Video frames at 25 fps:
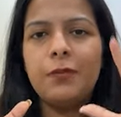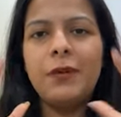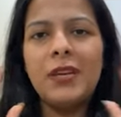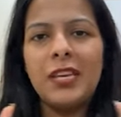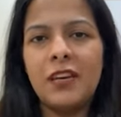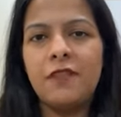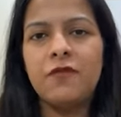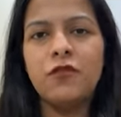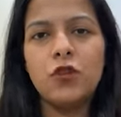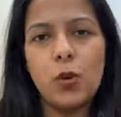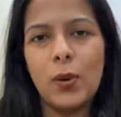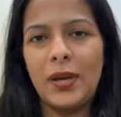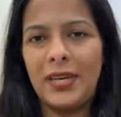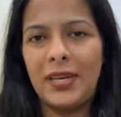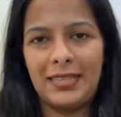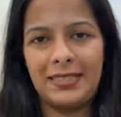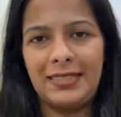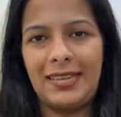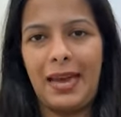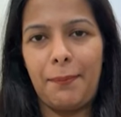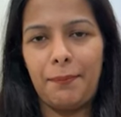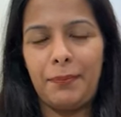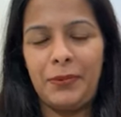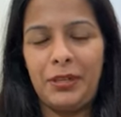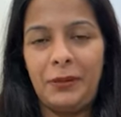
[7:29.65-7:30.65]
Let me give you an
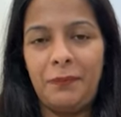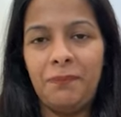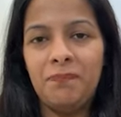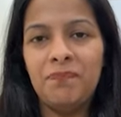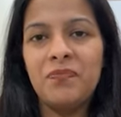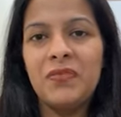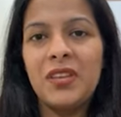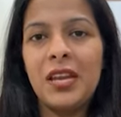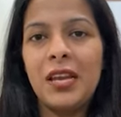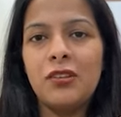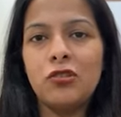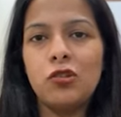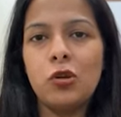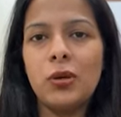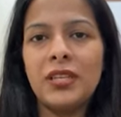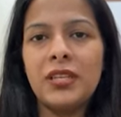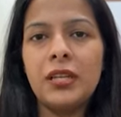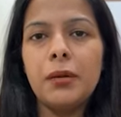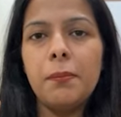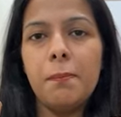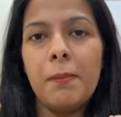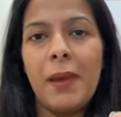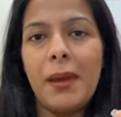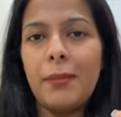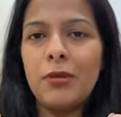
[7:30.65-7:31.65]
example. So
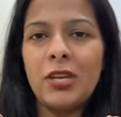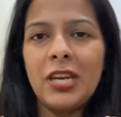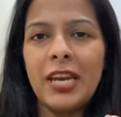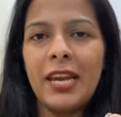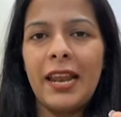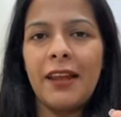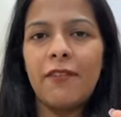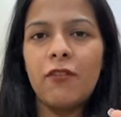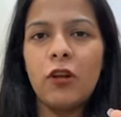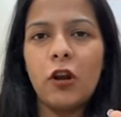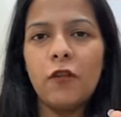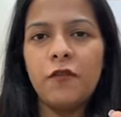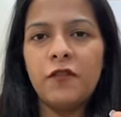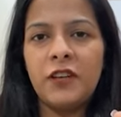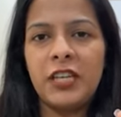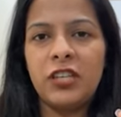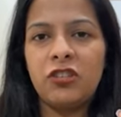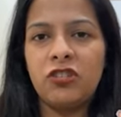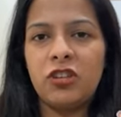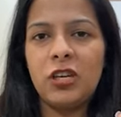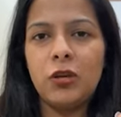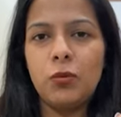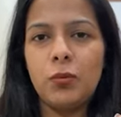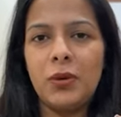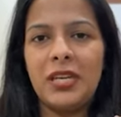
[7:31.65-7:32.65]
in the memory level of
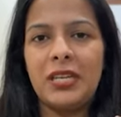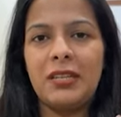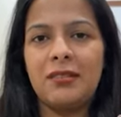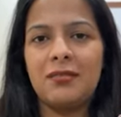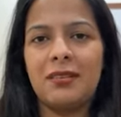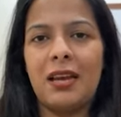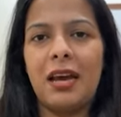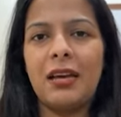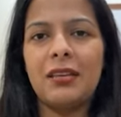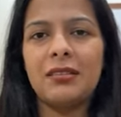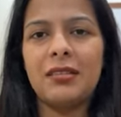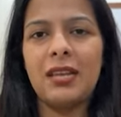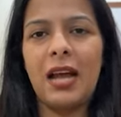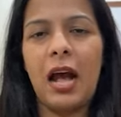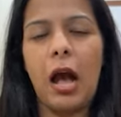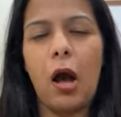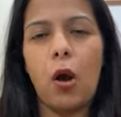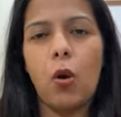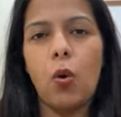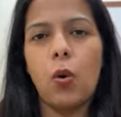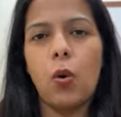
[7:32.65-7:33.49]
teaching, we discussed